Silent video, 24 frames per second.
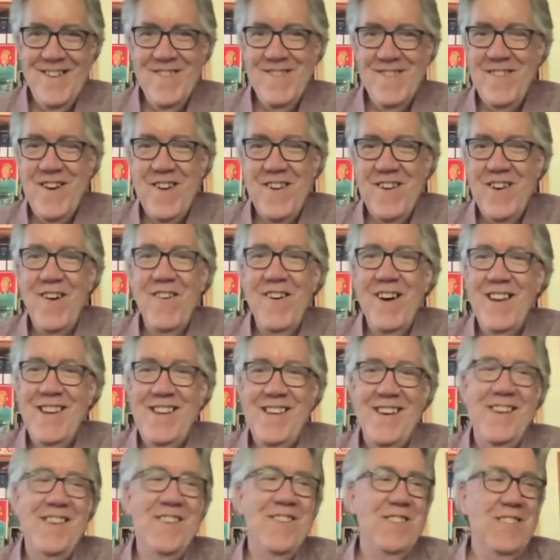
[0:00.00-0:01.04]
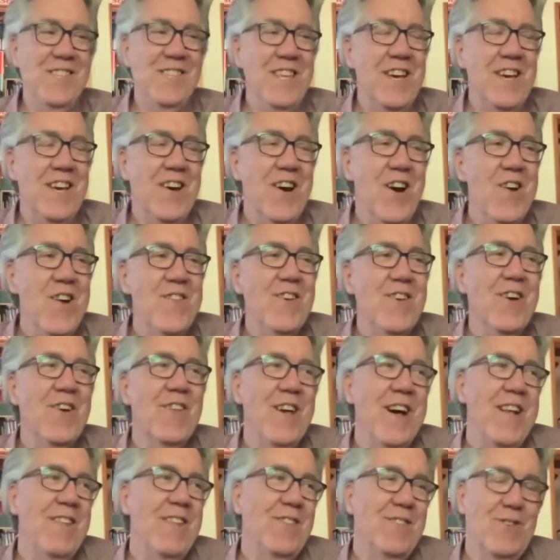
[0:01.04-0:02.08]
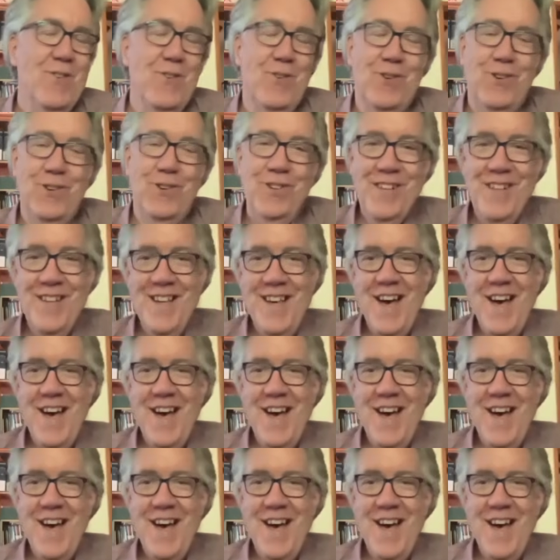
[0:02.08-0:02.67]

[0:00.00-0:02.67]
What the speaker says: You had no idea. You see a card, you go, "That's cool."